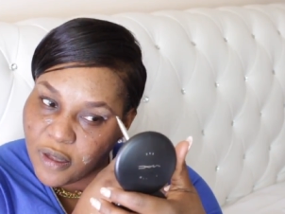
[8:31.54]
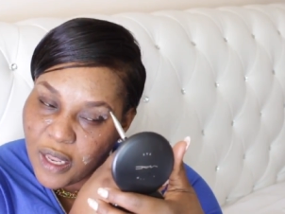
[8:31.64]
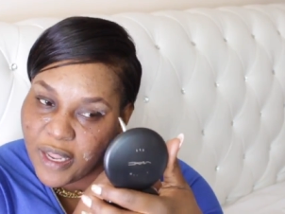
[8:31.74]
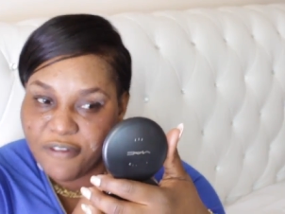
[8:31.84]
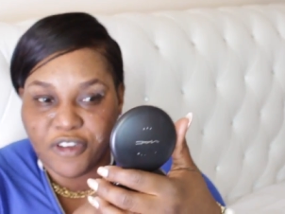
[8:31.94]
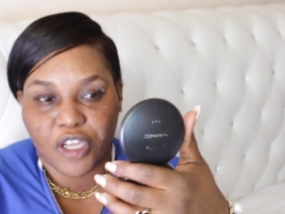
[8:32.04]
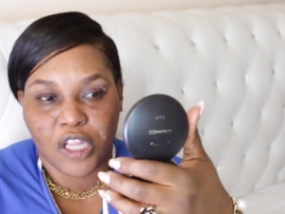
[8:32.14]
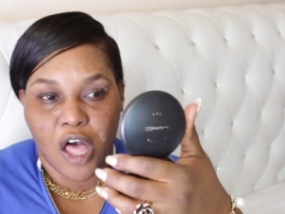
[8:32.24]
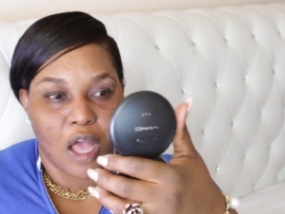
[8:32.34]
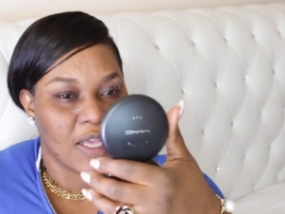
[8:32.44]
11
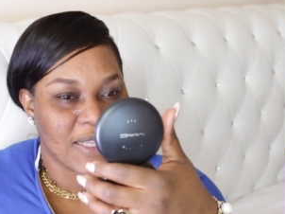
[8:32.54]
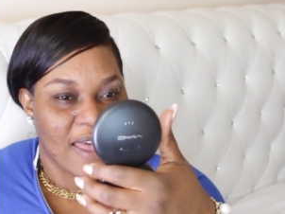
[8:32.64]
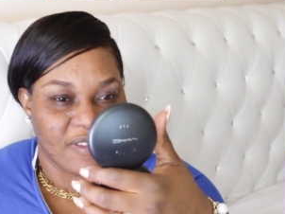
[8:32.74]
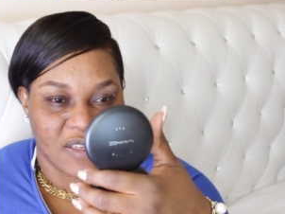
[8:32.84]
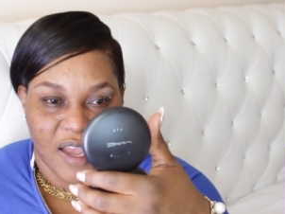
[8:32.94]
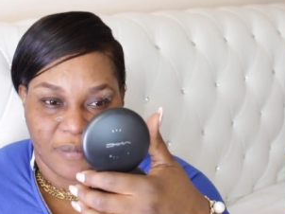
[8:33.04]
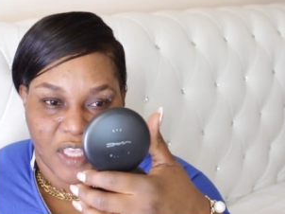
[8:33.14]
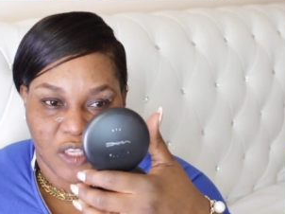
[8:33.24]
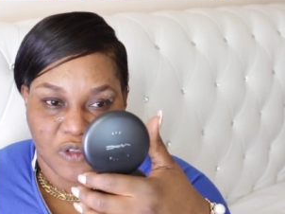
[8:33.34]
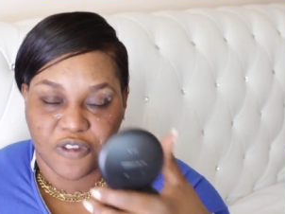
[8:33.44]
o'clock, because at the time
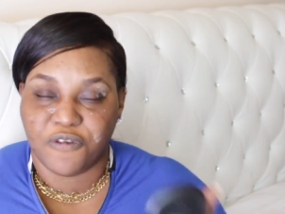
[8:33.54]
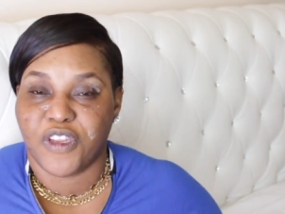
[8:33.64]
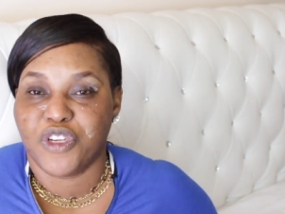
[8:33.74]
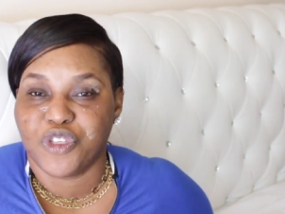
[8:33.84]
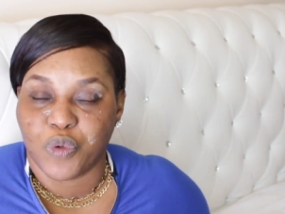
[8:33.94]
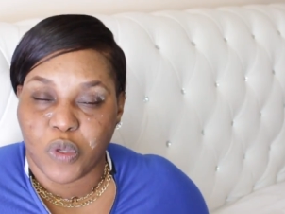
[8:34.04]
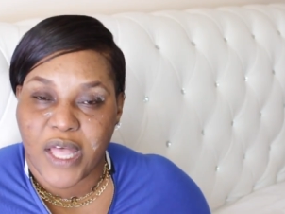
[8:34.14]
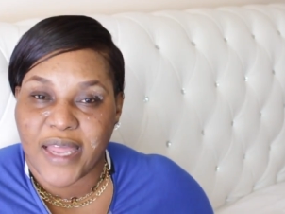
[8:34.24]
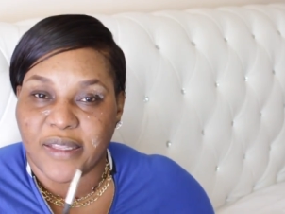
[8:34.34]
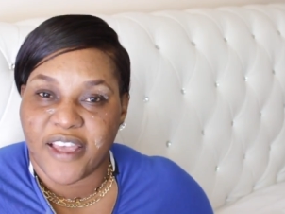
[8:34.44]
they used to finish
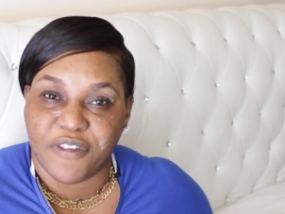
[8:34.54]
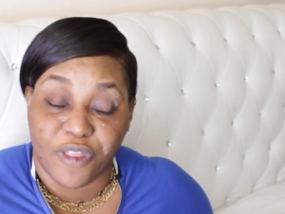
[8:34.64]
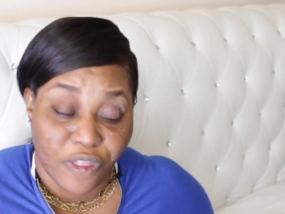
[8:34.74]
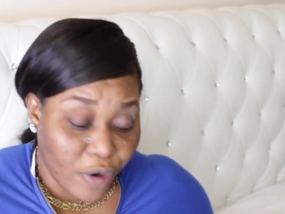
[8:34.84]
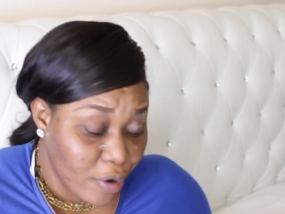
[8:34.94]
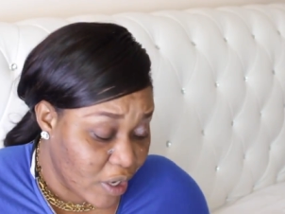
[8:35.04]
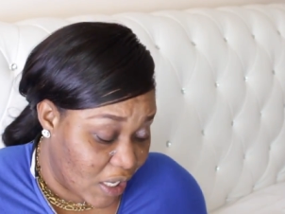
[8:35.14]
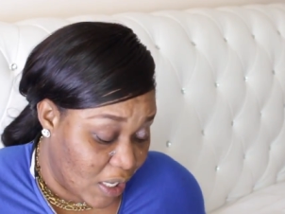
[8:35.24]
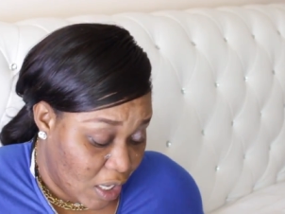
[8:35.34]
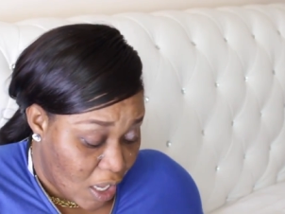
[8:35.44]
school at
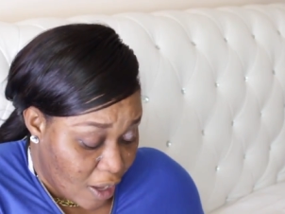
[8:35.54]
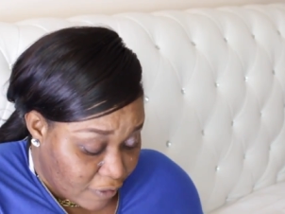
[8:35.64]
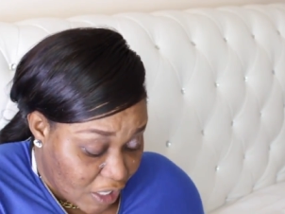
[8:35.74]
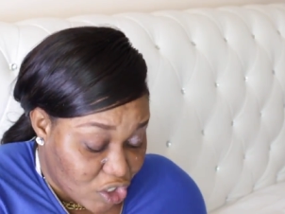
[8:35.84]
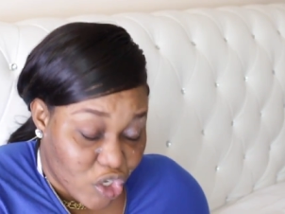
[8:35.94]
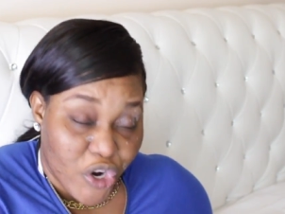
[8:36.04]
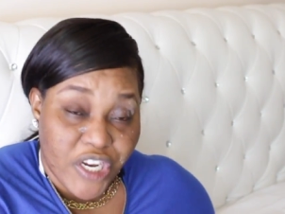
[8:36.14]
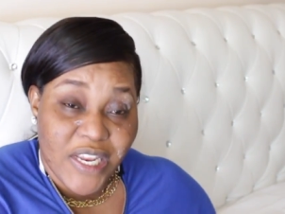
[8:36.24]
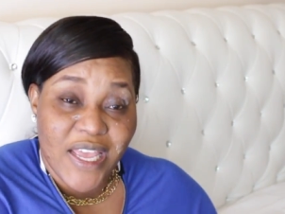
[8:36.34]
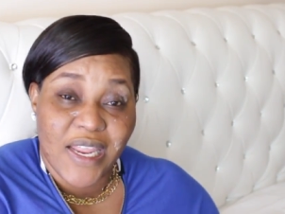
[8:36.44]
11:30. They
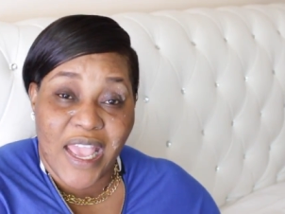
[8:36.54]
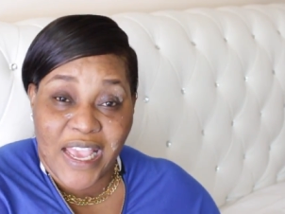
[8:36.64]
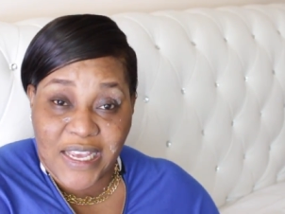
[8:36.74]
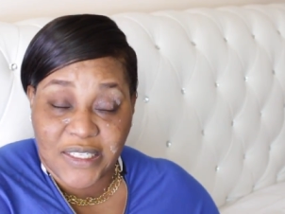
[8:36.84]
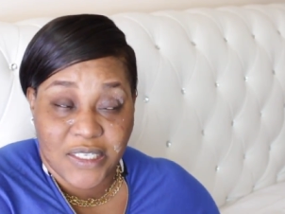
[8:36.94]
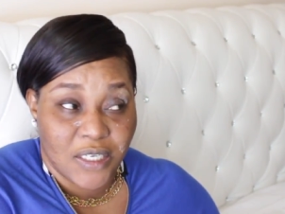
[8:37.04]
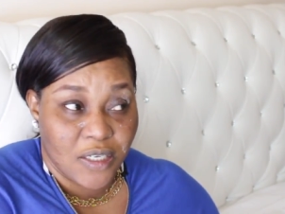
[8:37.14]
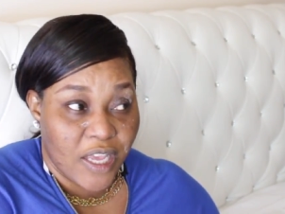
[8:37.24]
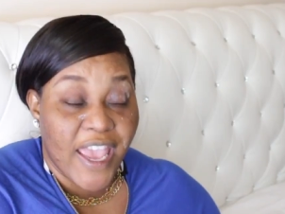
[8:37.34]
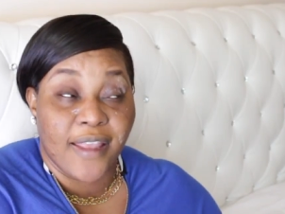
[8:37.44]
started at
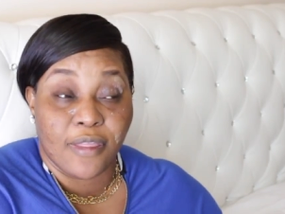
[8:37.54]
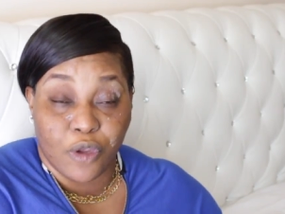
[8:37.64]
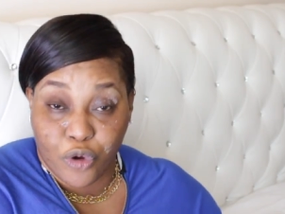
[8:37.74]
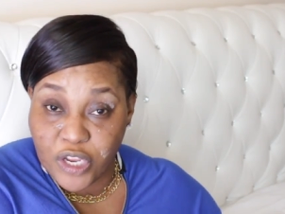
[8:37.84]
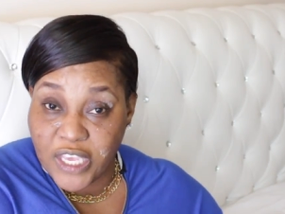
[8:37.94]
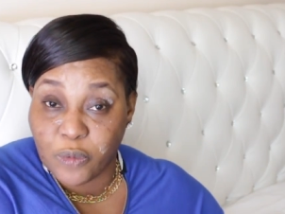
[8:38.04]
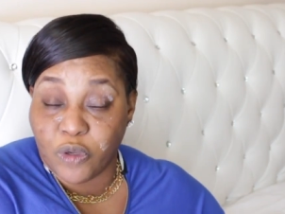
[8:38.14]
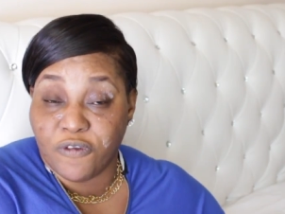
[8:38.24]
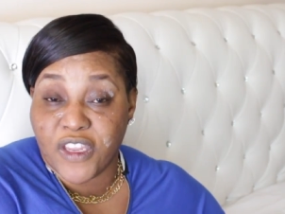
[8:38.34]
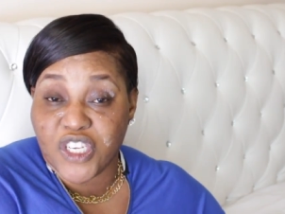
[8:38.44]
8:30 and
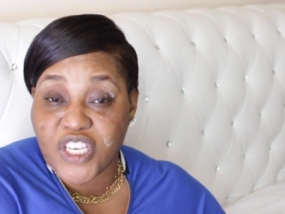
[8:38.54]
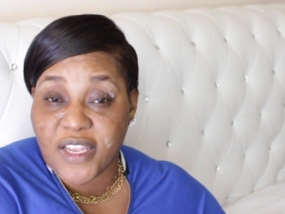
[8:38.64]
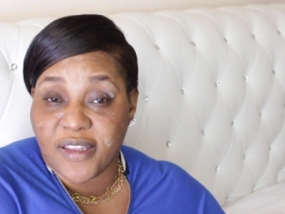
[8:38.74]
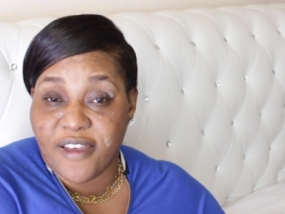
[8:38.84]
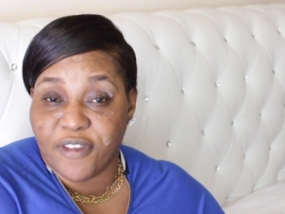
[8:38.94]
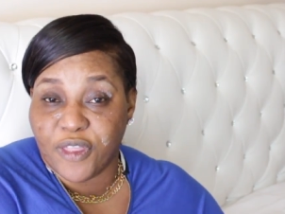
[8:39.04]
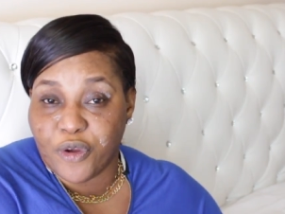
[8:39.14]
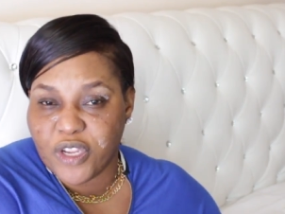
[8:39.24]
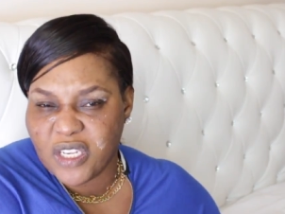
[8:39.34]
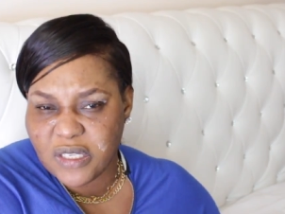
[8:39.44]
would finish at
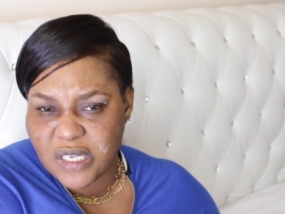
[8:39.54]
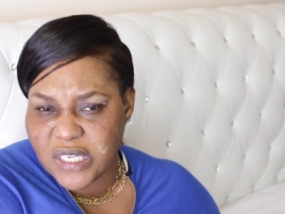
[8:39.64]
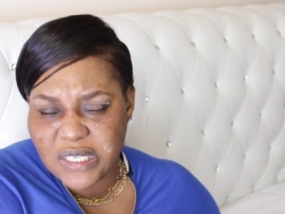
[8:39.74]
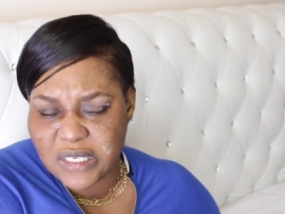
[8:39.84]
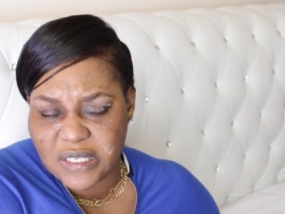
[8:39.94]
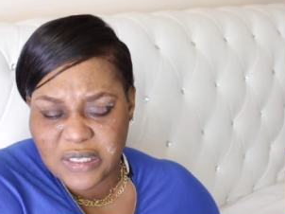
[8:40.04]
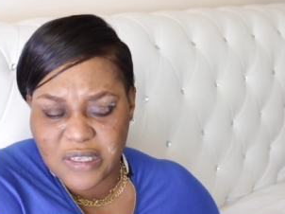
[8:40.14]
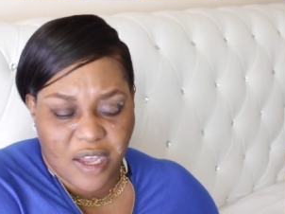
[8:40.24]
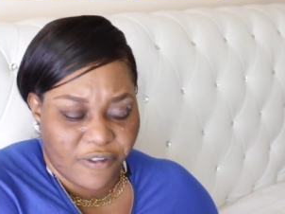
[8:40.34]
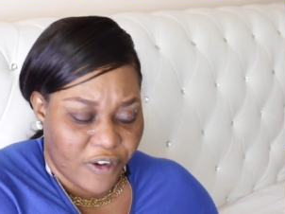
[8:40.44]
11:30. It's
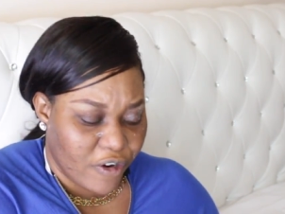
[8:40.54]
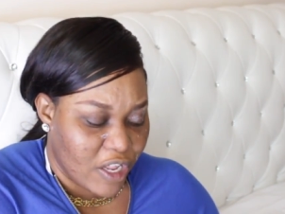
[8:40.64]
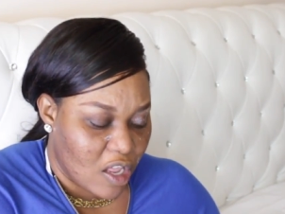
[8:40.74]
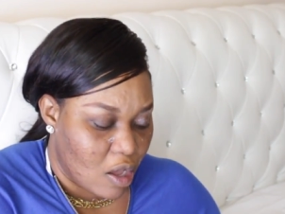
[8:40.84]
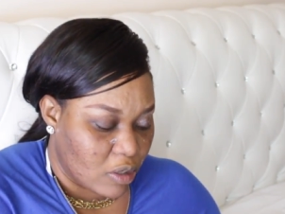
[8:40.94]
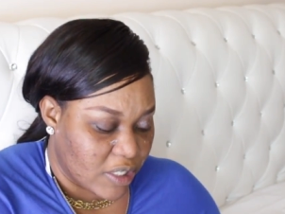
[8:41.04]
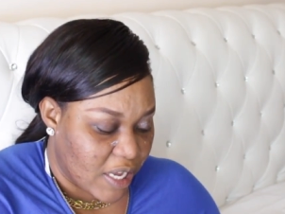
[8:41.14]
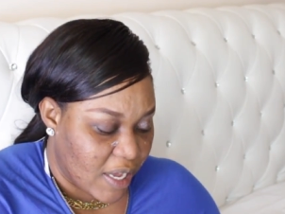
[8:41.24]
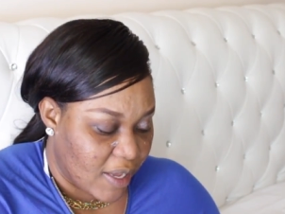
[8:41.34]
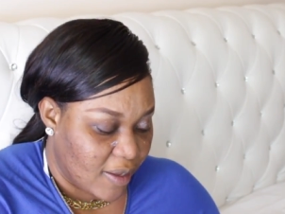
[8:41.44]
not a very long
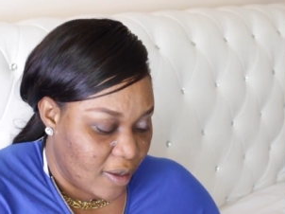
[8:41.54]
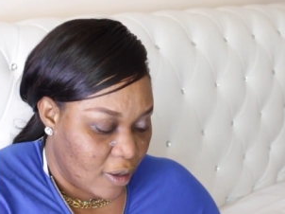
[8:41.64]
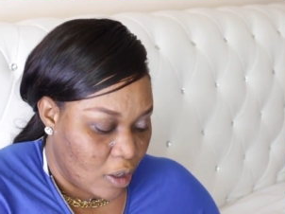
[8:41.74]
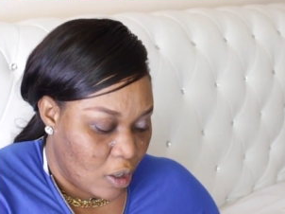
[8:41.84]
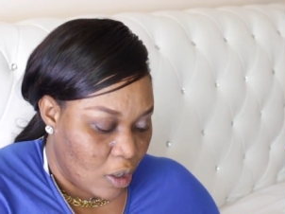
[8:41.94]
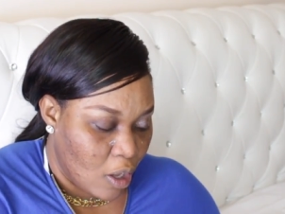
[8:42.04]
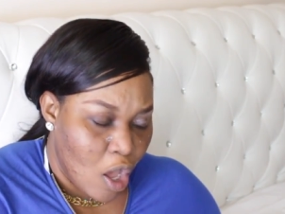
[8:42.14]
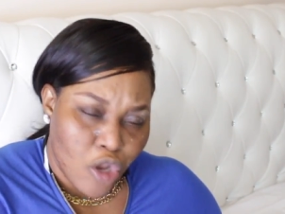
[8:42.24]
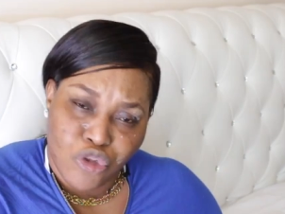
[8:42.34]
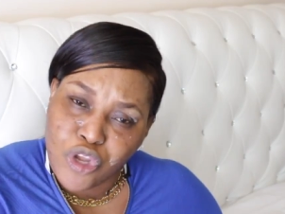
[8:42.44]
day.
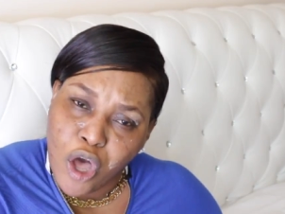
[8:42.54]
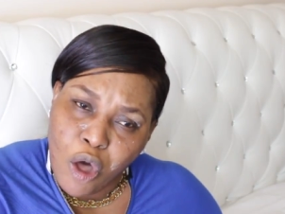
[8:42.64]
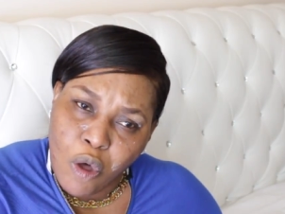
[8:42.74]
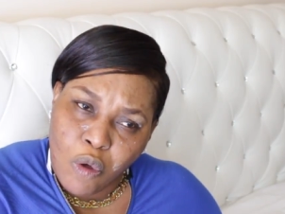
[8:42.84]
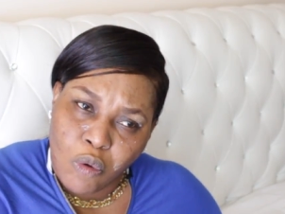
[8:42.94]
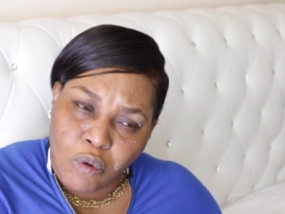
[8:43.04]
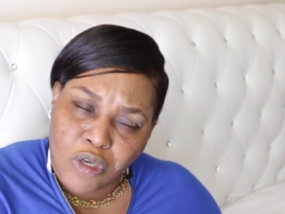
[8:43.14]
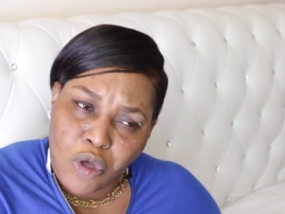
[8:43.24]
No.